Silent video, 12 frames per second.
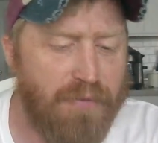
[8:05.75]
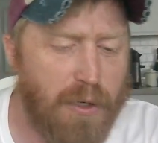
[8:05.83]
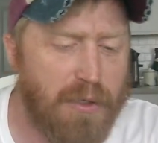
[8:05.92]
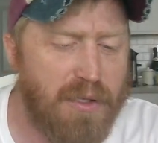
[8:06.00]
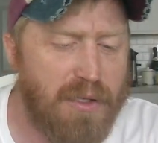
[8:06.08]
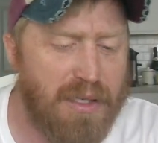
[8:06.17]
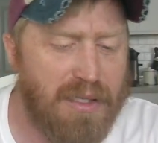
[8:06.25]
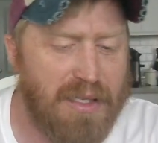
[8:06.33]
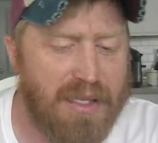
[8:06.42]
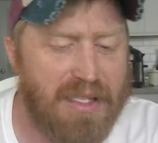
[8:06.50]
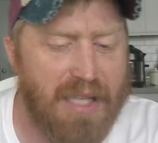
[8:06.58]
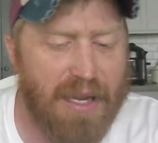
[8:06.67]
First, it's
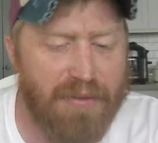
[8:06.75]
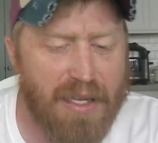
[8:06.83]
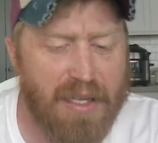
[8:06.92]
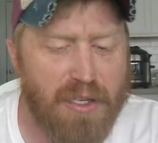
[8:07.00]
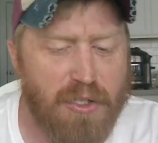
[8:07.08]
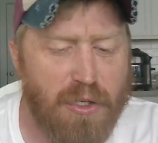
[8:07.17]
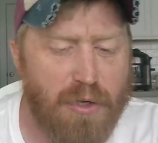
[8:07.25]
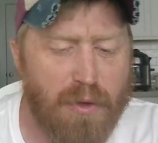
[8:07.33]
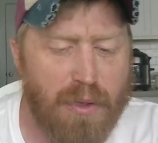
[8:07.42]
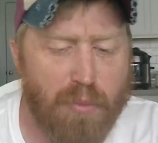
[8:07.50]
a safety issue.